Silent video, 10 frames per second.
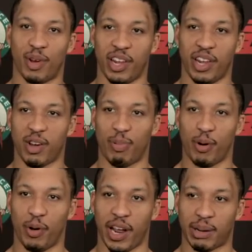We don't need no
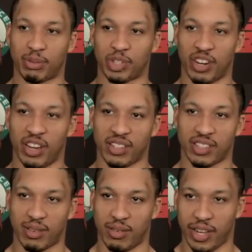pulled
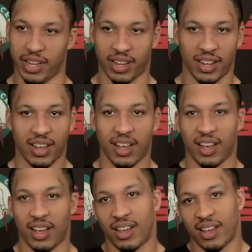hamstrings. We don't need,
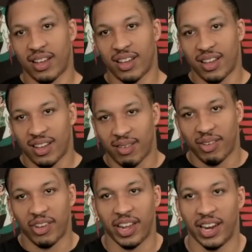
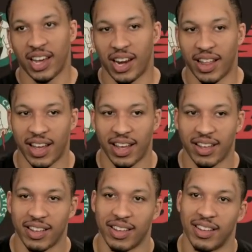we don't need none of that.
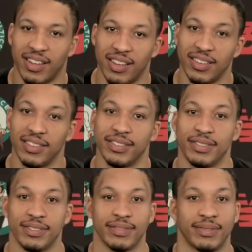
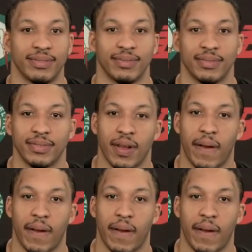Test on two.